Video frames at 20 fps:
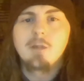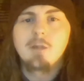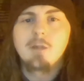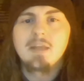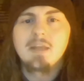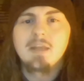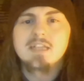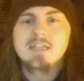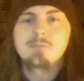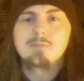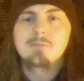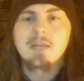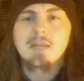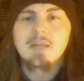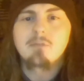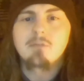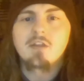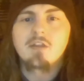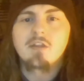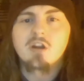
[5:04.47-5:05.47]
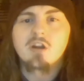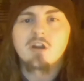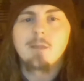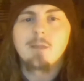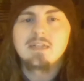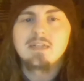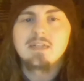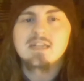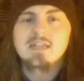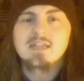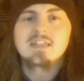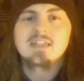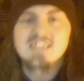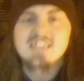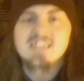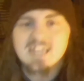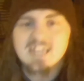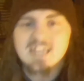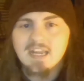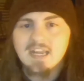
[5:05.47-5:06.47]
is Big Brother coming to the
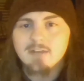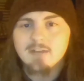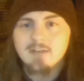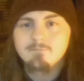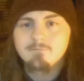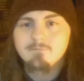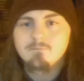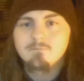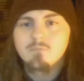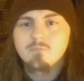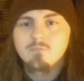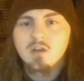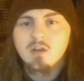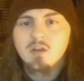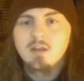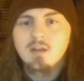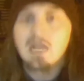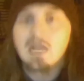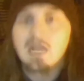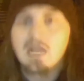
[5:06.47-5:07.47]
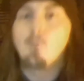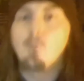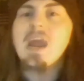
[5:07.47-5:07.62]
city. Now, we